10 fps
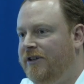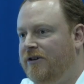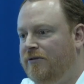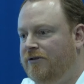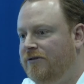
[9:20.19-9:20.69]

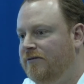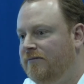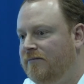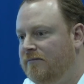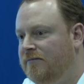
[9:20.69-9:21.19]
Coach
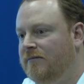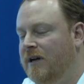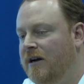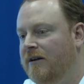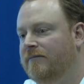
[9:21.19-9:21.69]

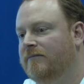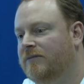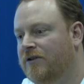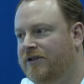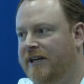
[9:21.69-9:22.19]

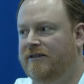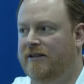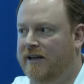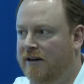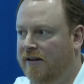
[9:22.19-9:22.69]
Casey
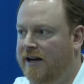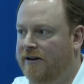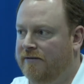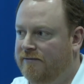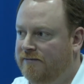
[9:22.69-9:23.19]
had a lot
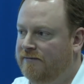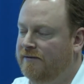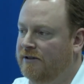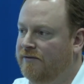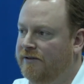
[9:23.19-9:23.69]

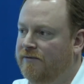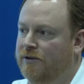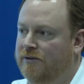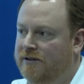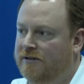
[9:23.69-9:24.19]
of
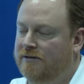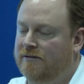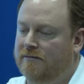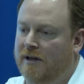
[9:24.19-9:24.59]
influence.